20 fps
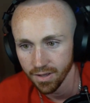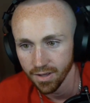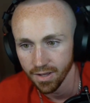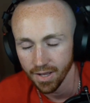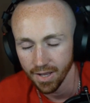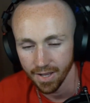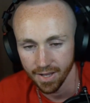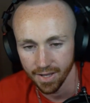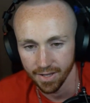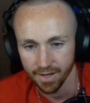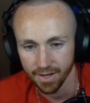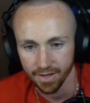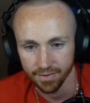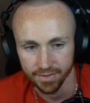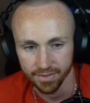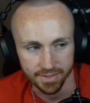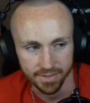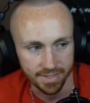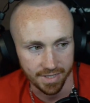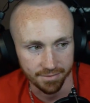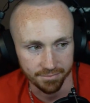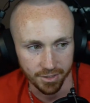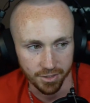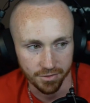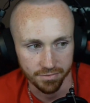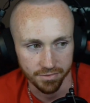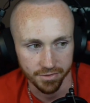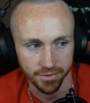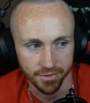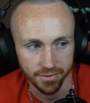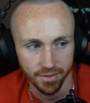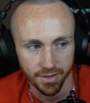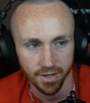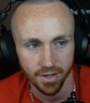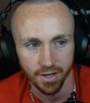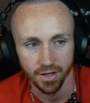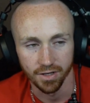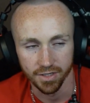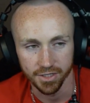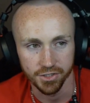And I think the same will go for you.
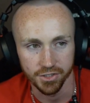Unless